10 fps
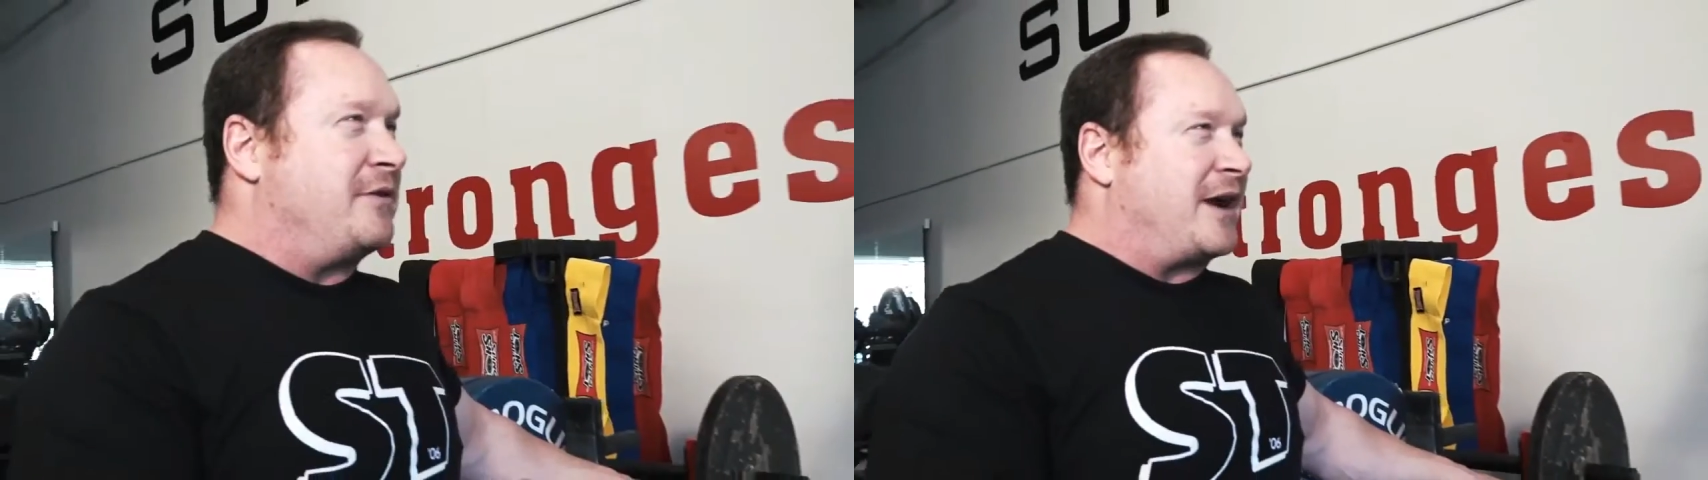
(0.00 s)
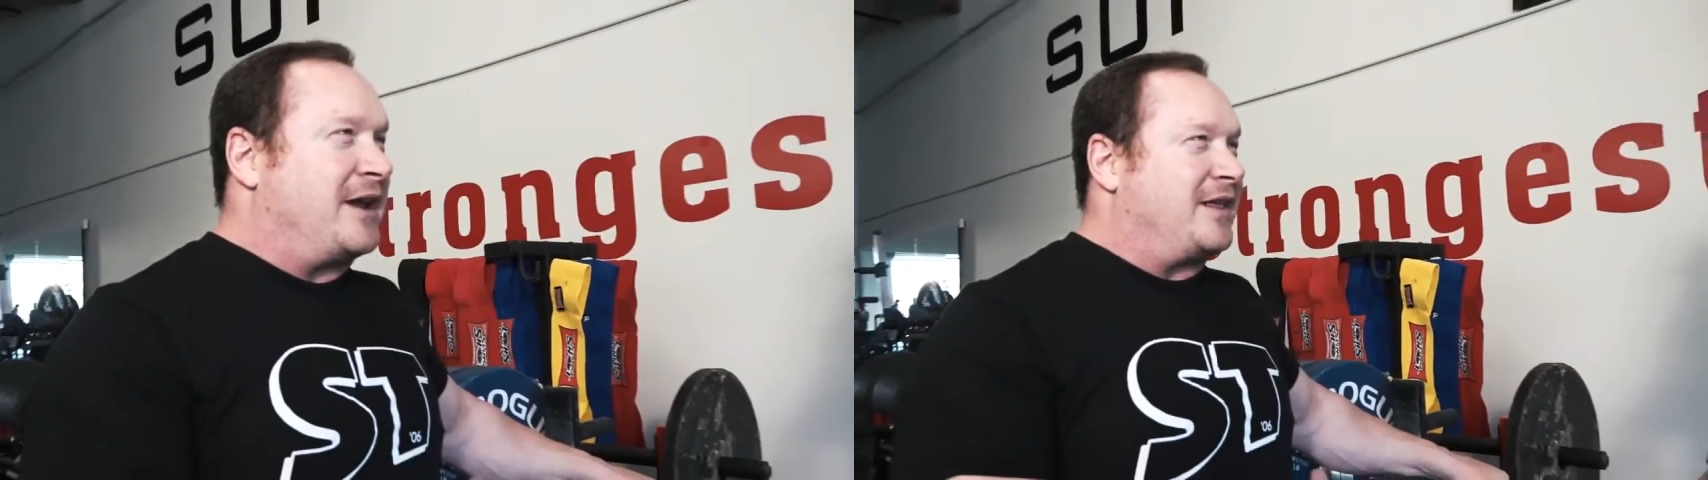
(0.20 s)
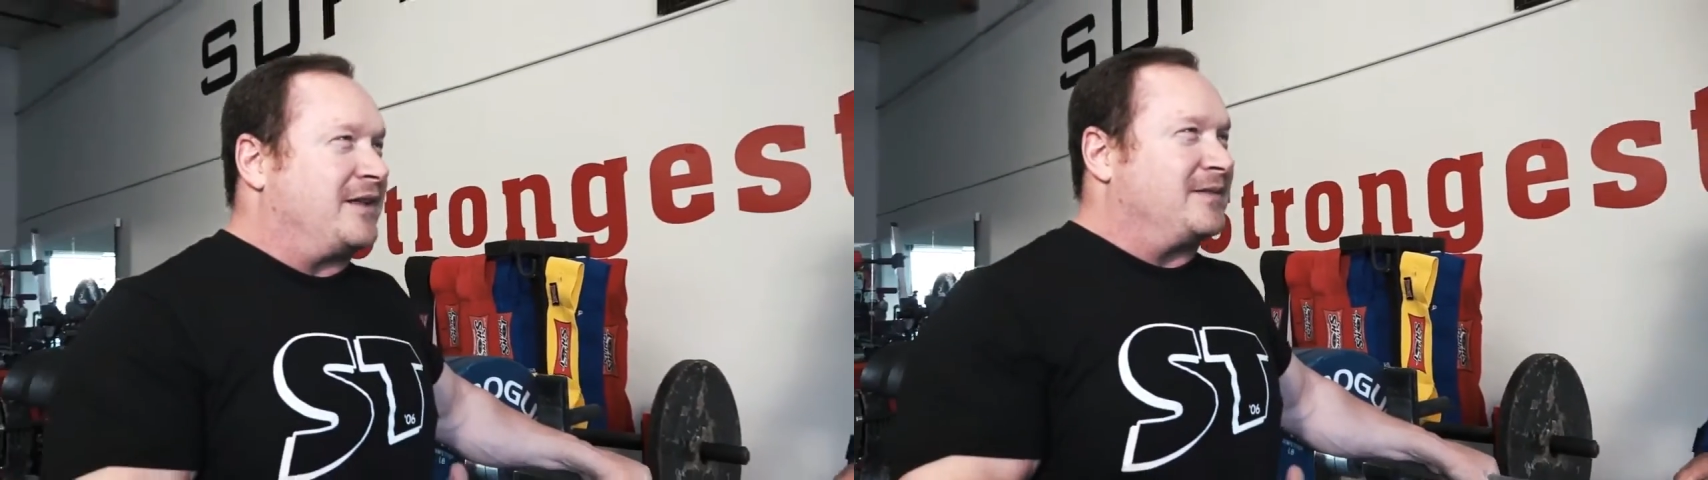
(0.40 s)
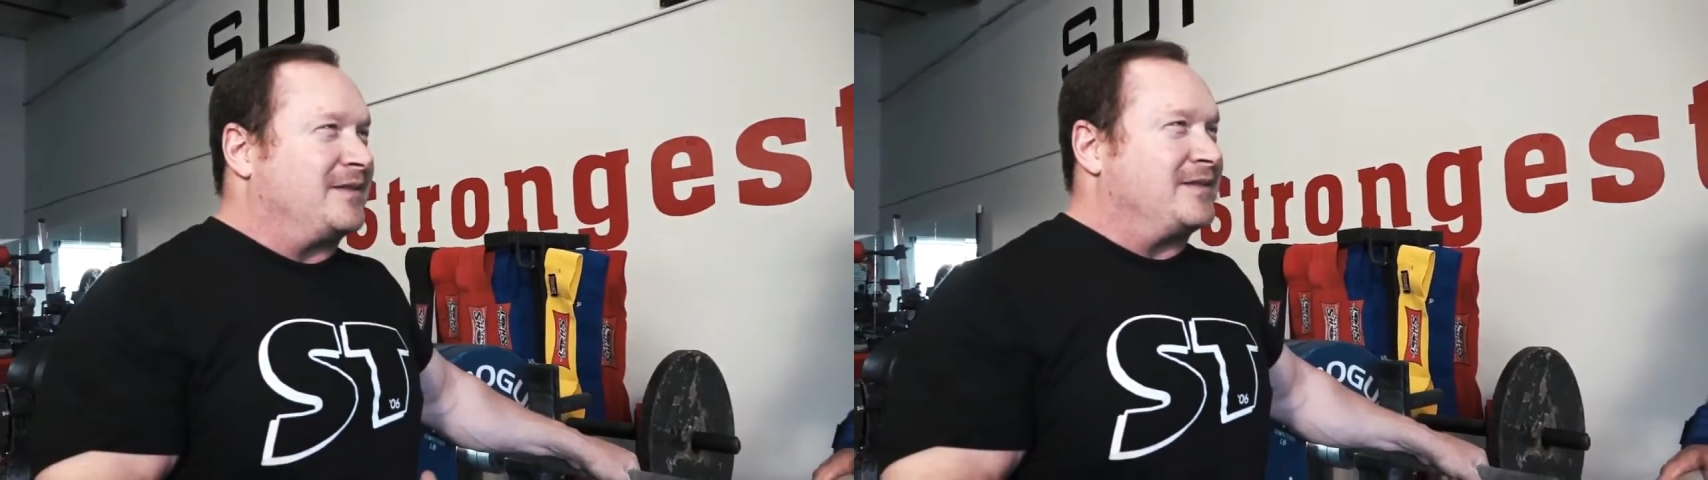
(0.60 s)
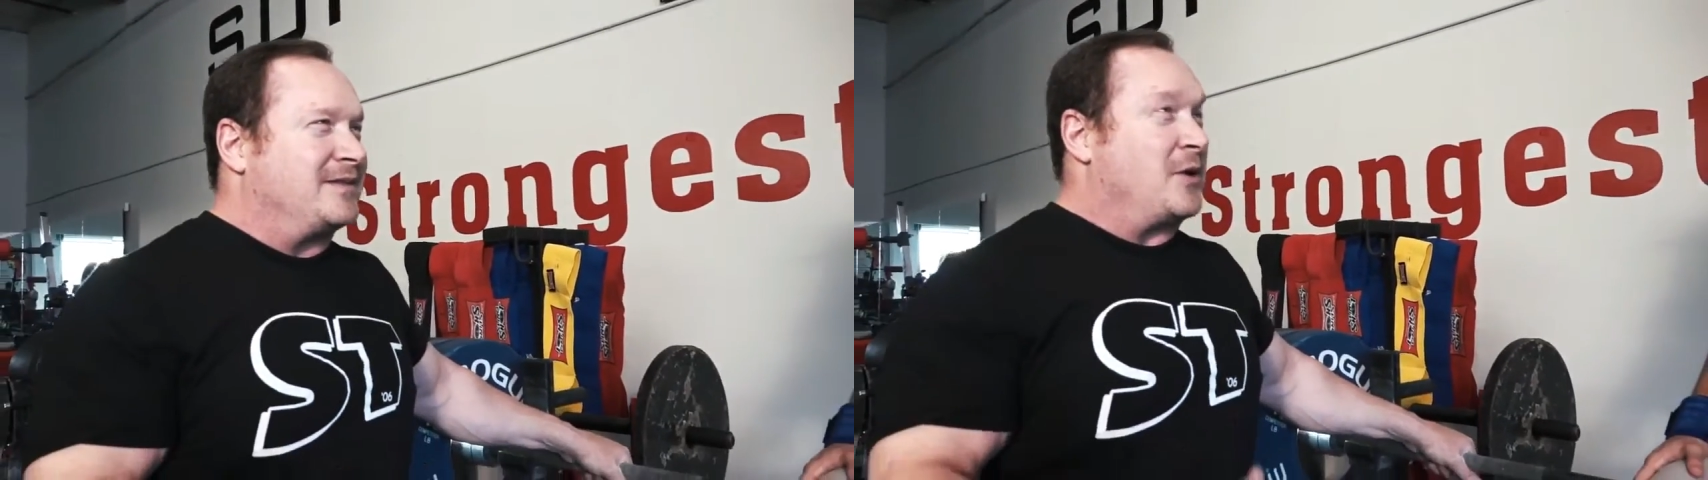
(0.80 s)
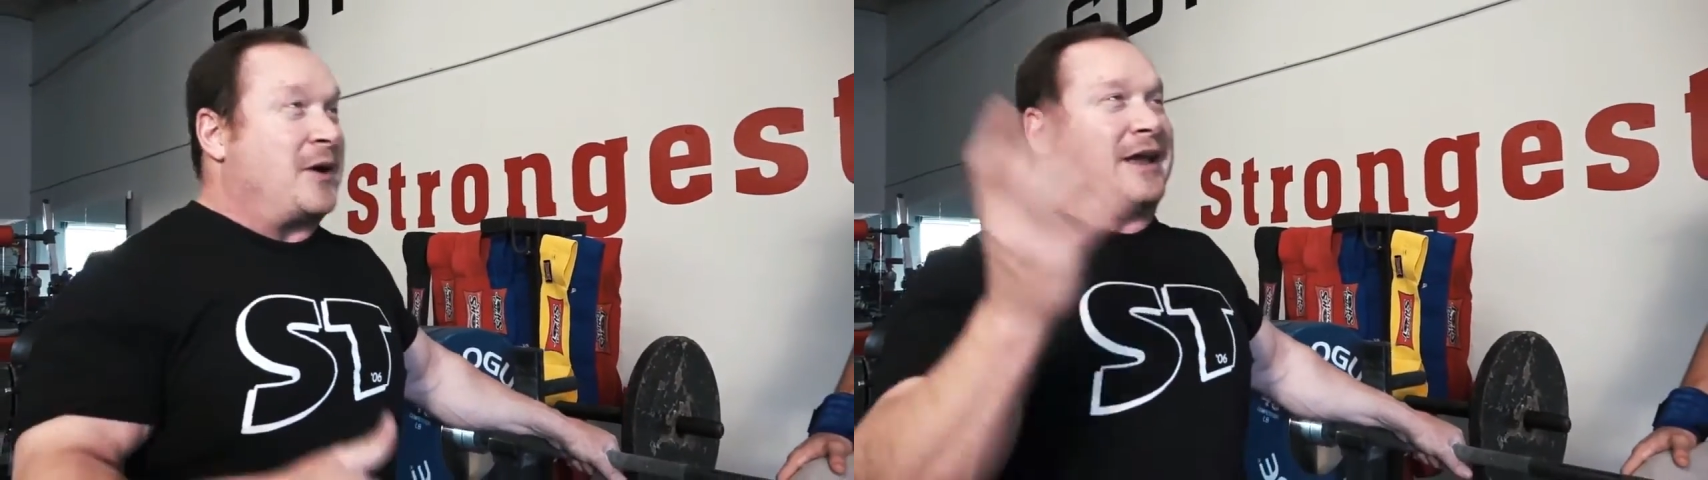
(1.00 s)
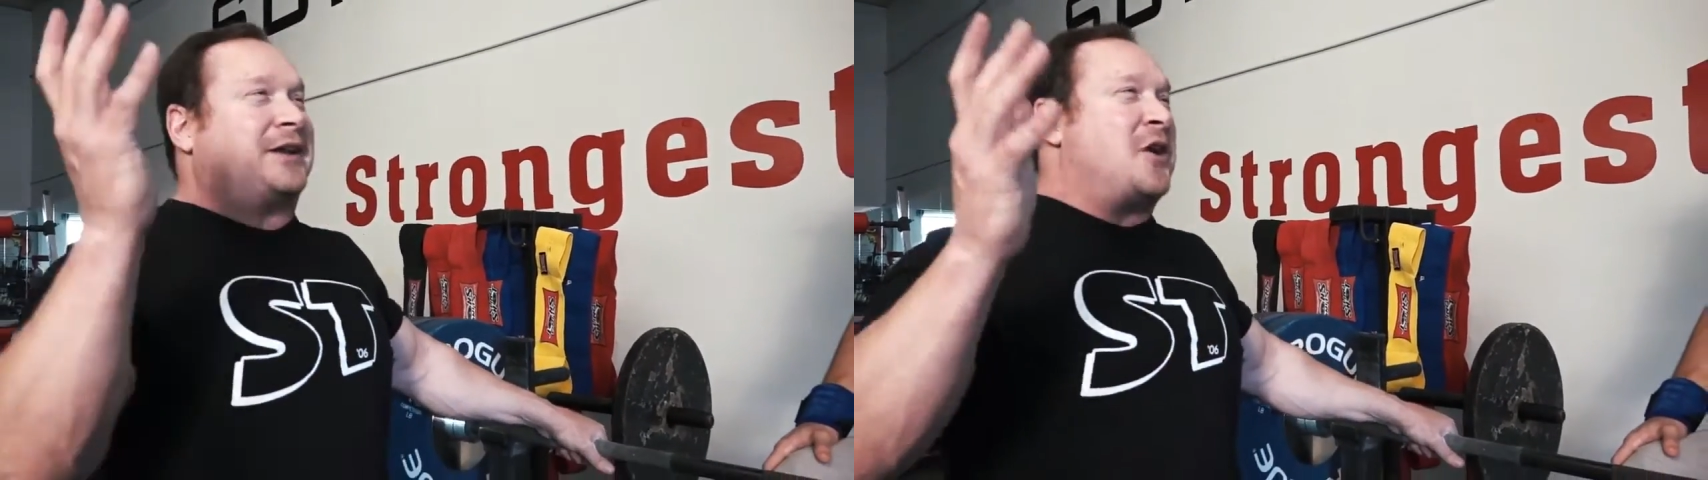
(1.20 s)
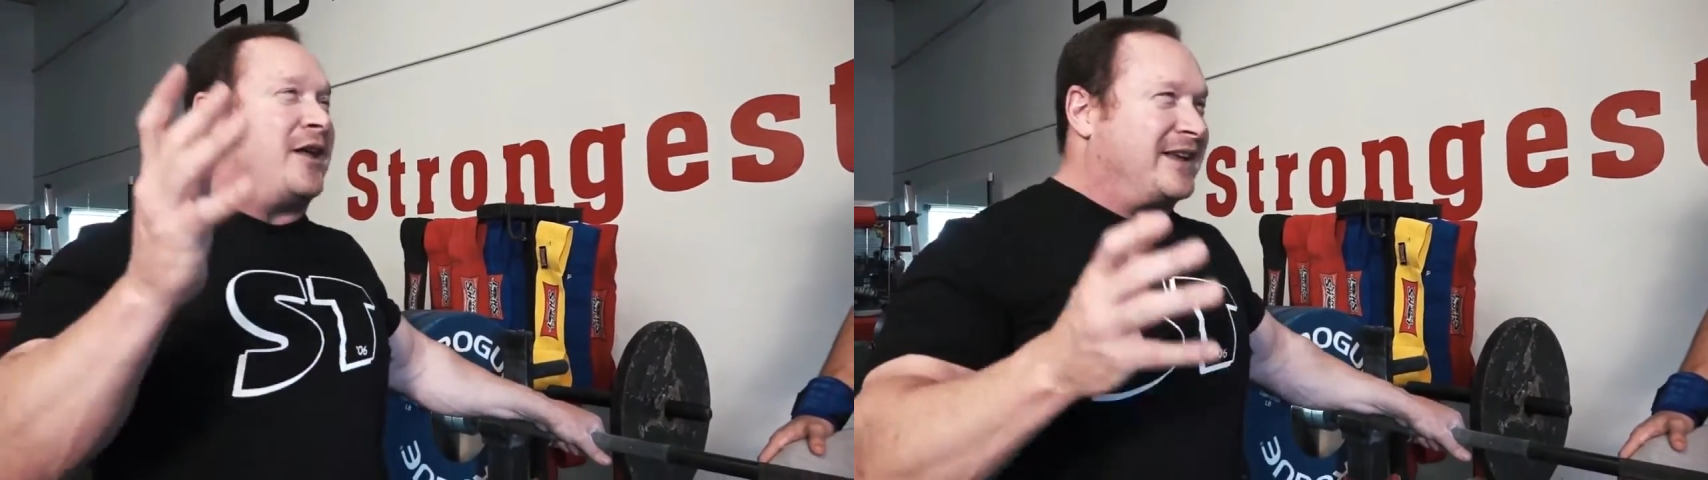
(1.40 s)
right out of the, so I got caught